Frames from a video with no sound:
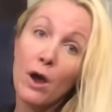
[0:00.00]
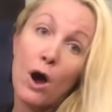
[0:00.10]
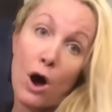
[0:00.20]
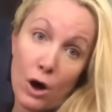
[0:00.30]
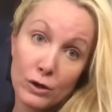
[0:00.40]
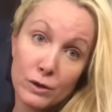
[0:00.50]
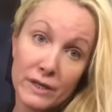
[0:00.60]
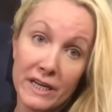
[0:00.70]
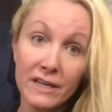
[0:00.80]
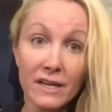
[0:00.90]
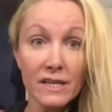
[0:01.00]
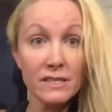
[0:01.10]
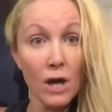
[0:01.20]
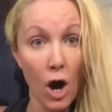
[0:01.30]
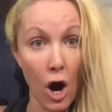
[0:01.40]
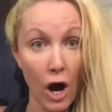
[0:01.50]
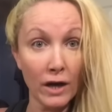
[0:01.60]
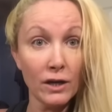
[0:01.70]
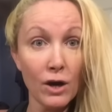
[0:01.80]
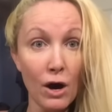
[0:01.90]
all you need is
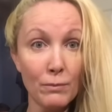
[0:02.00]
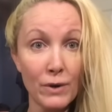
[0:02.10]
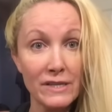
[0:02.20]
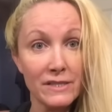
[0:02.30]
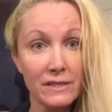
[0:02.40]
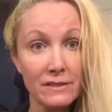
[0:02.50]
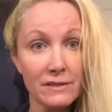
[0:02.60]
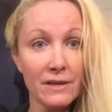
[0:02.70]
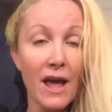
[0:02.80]
hot compresses,